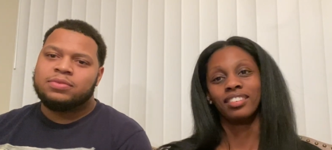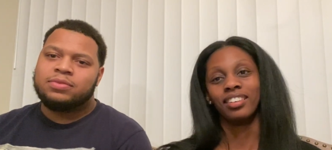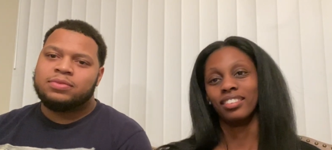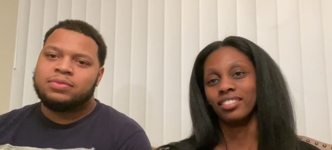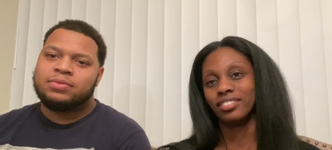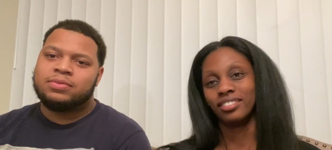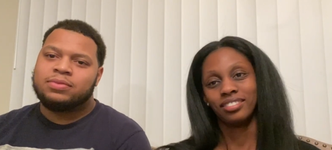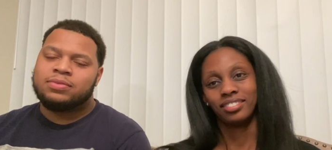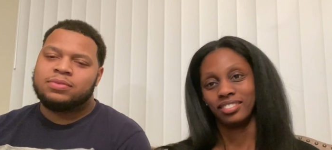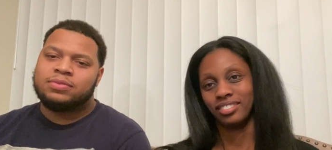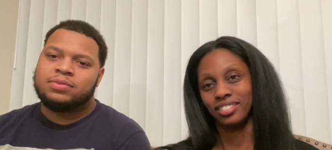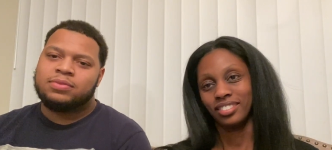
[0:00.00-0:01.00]
Speaker 1: care. This
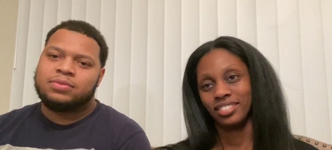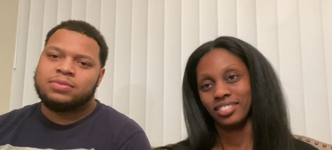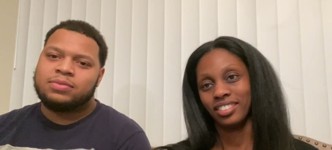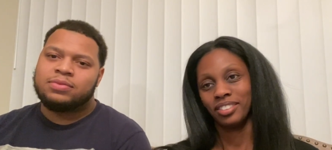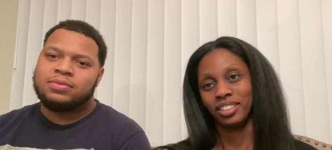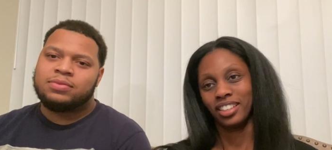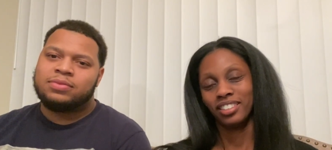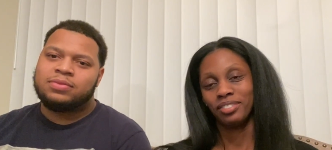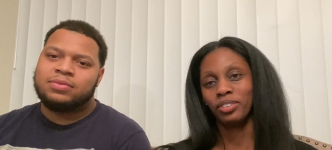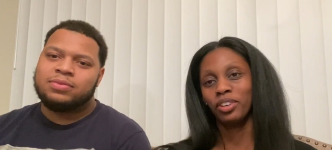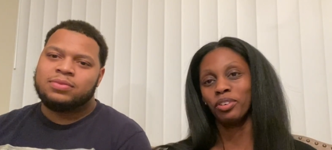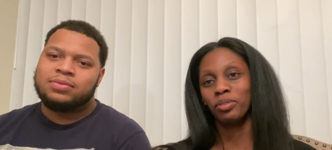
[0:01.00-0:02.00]
is uh, okay. We
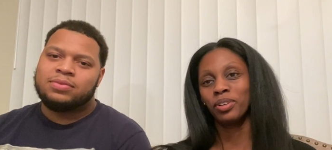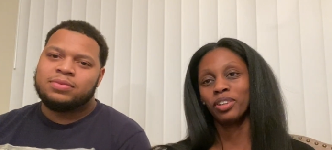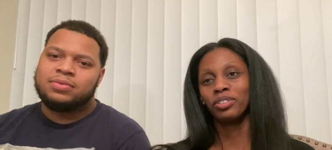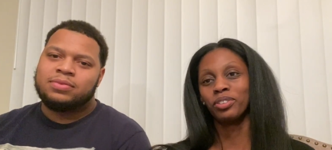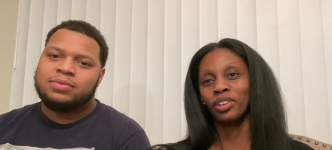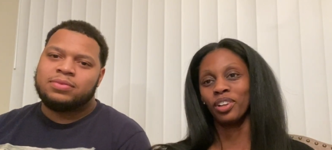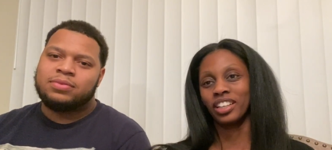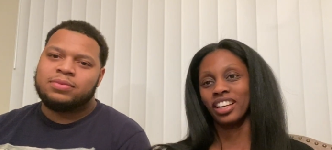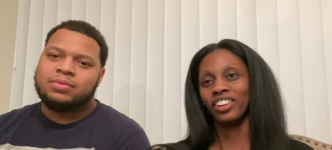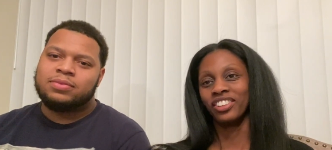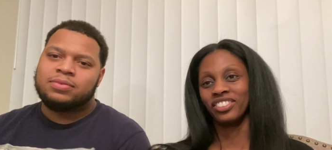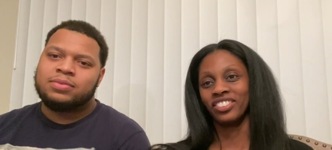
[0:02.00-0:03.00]
go. We go do it on the
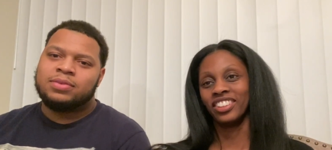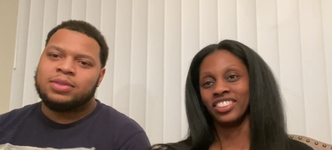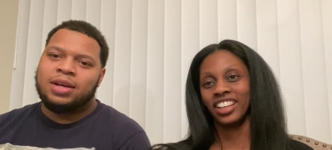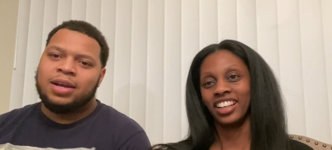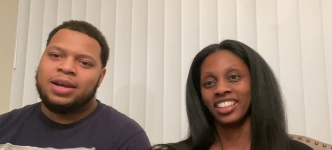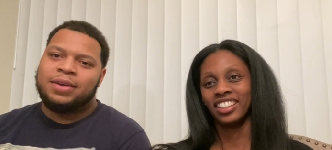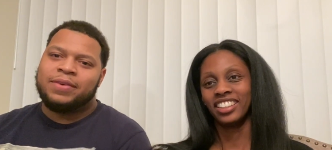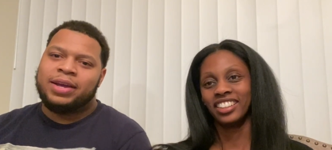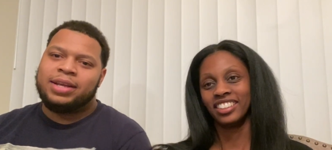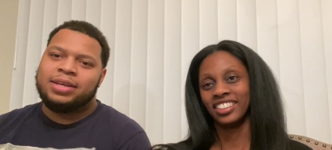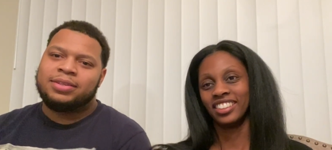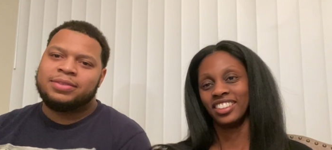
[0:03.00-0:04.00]
count of three. Okay. All right.
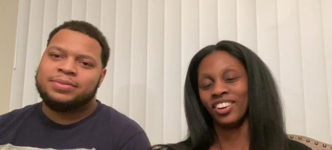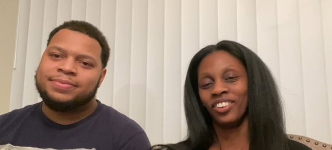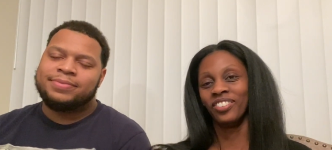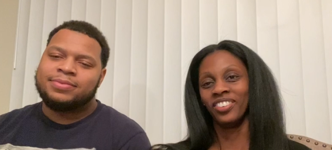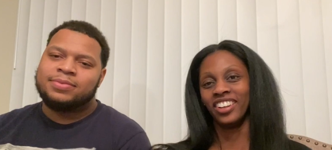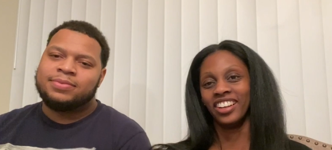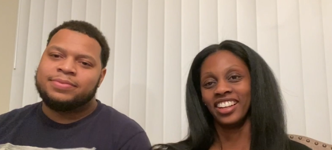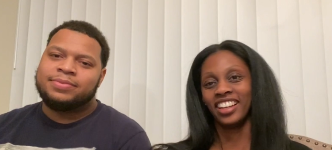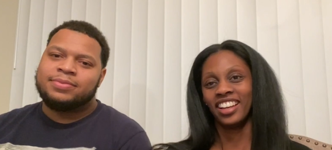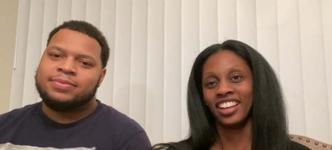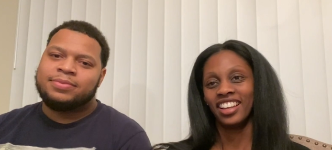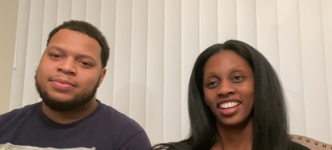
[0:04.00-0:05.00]
Ready.
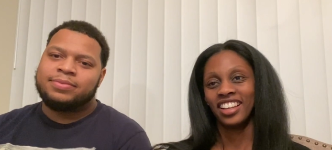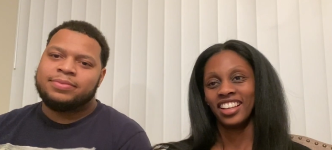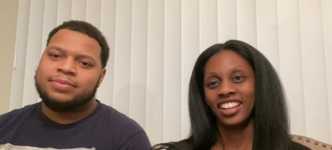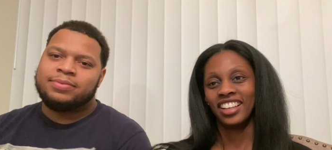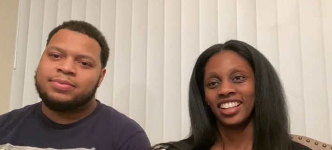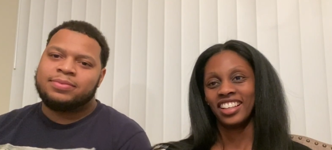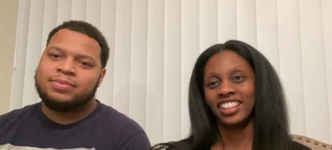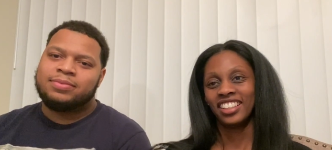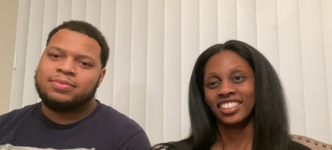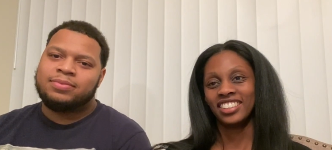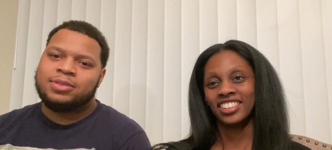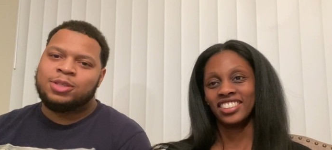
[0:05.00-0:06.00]
One,
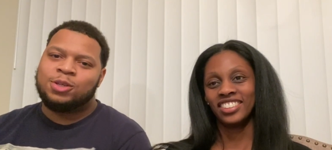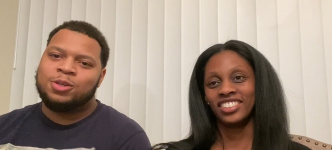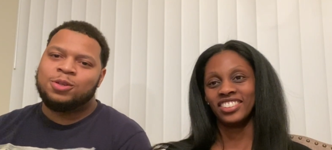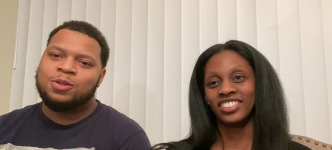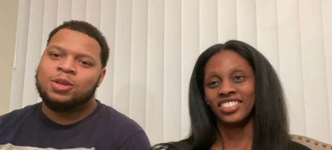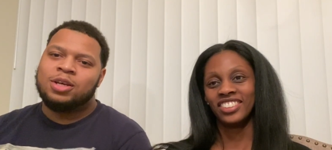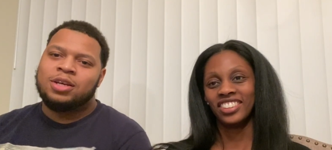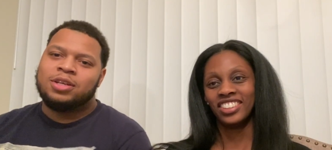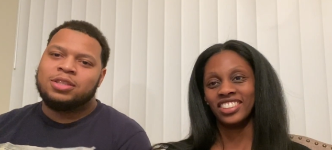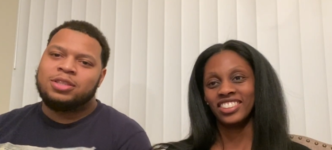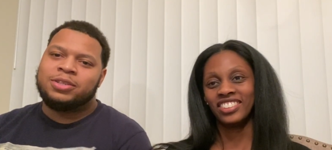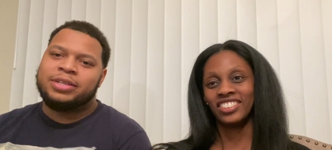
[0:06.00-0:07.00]
Speaker 2: two, two
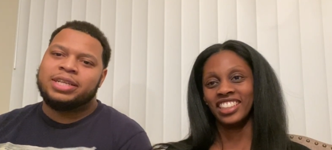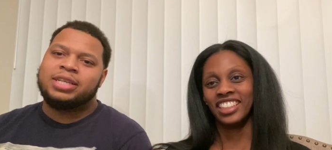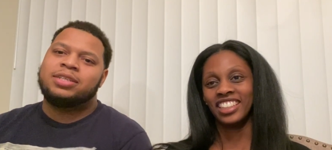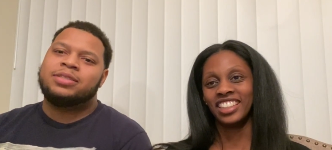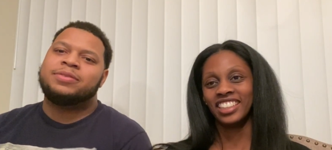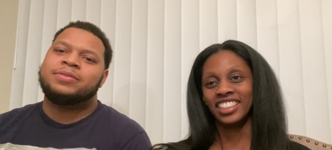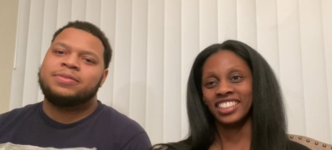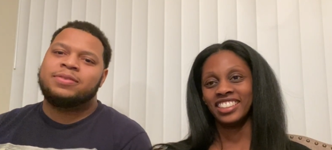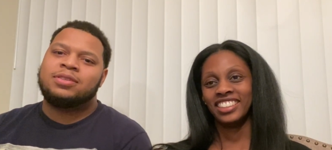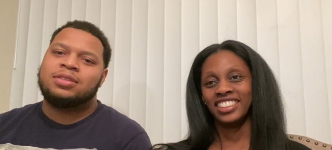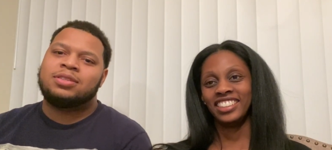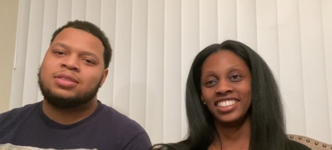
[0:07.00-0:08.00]
three. three.
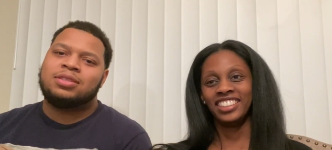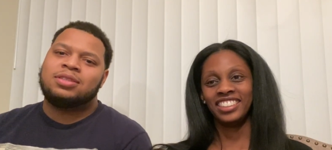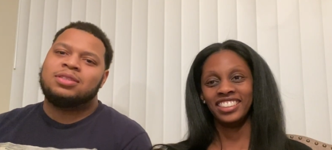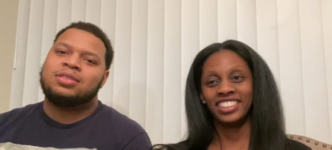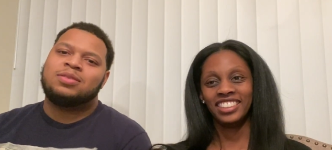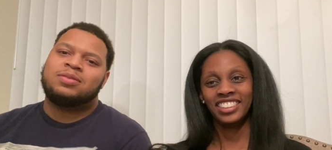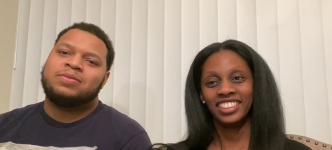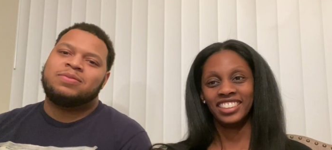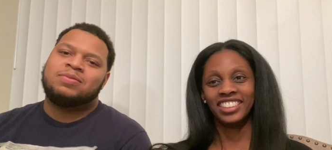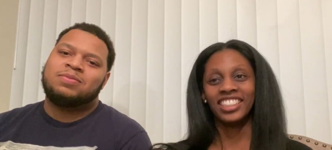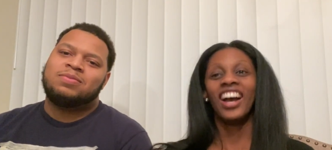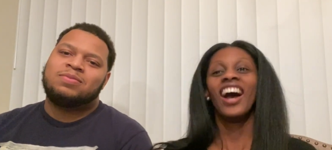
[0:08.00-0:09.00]

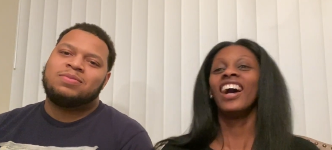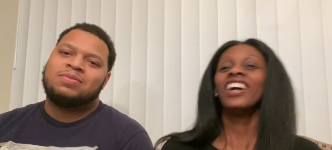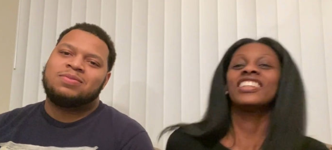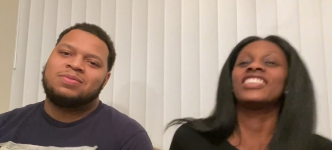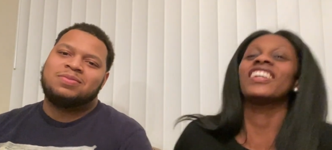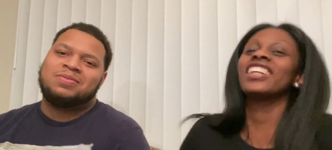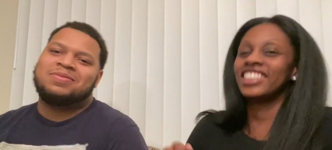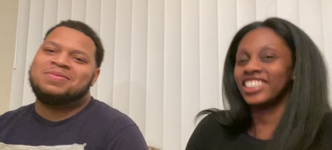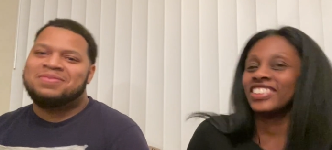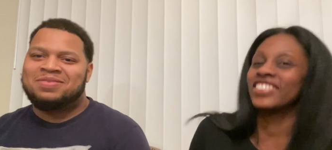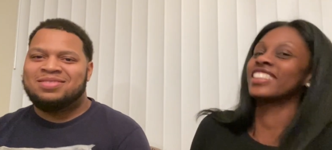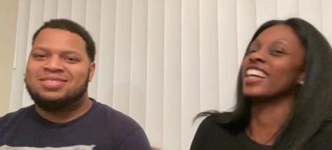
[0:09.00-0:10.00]
Speaker 1: No, nah, just
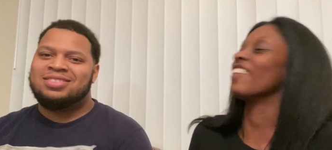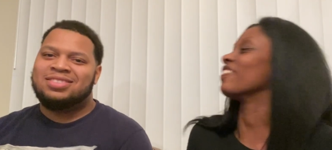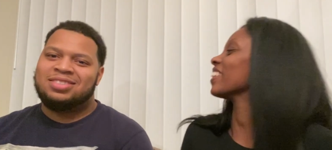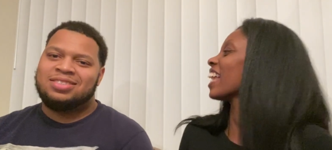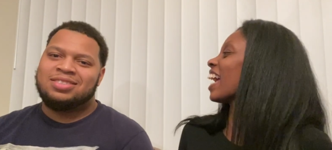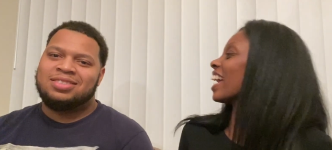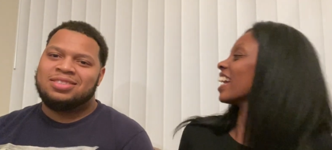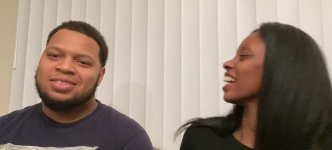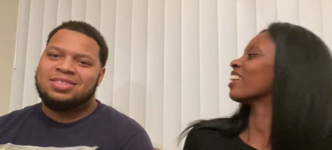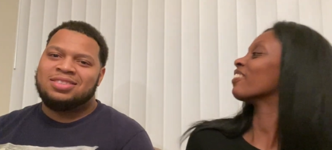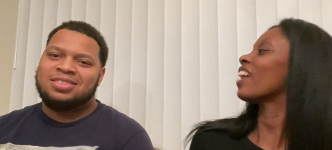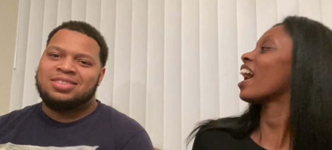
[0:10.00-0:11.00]
just stop
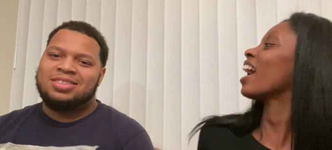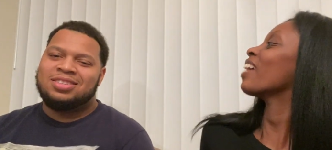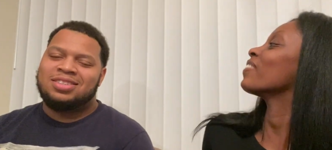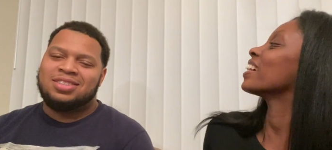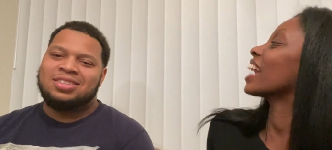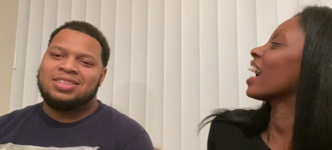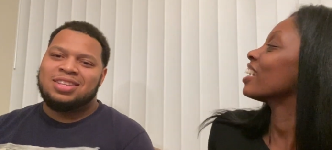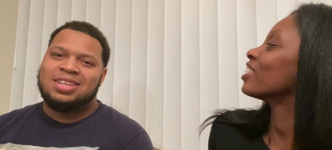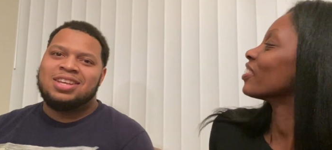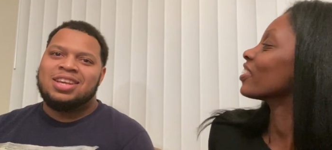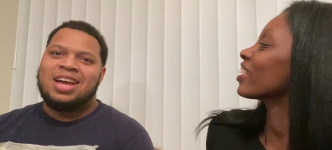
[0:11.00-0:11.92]
playing. All right, we gotta do it